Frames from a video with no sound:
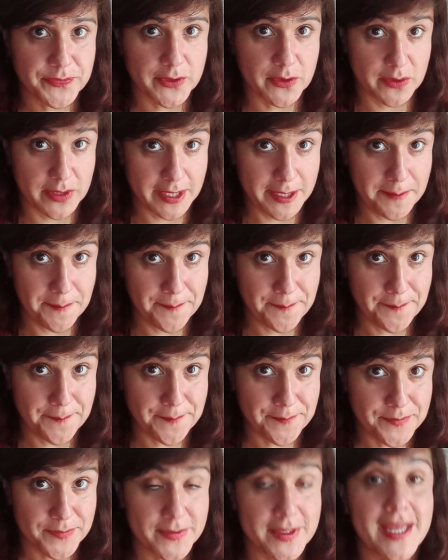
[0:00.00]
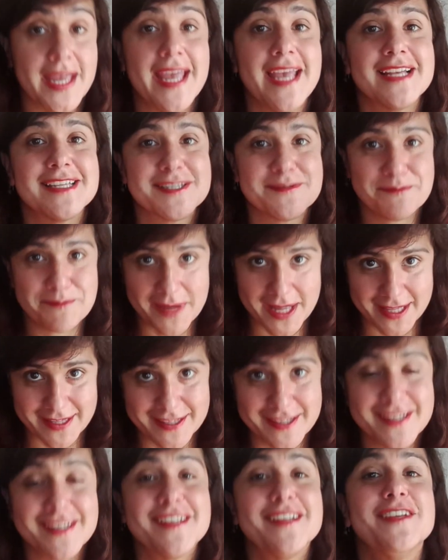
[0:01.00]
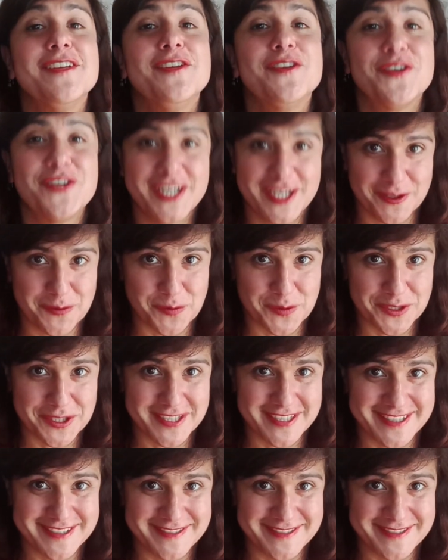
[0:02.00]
Okay? Expand your network.